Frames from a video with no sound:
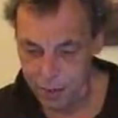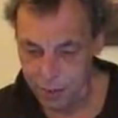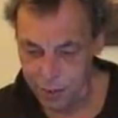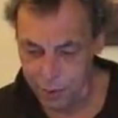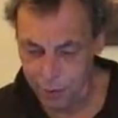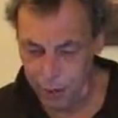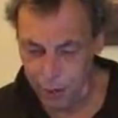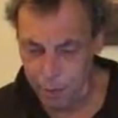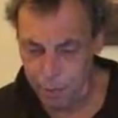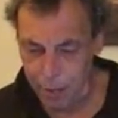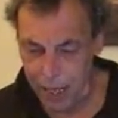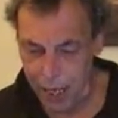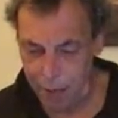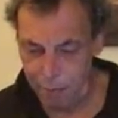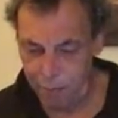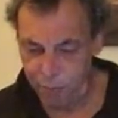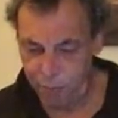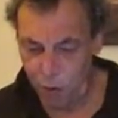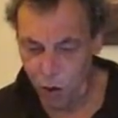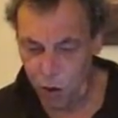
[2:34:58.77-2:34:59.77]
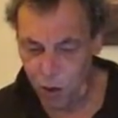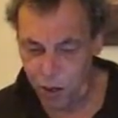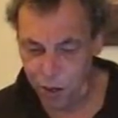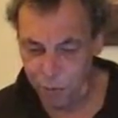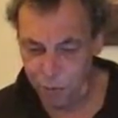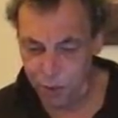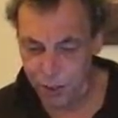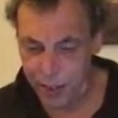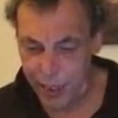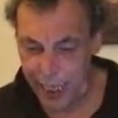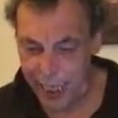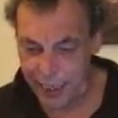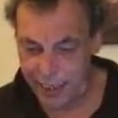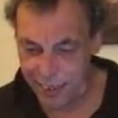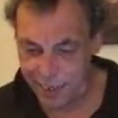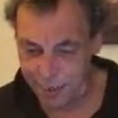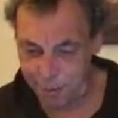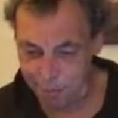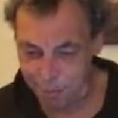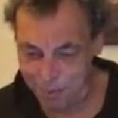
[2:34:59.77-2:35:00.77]
Stream name, 400
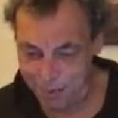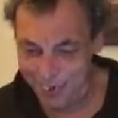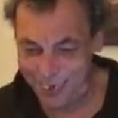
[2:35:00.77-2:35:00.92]
hits.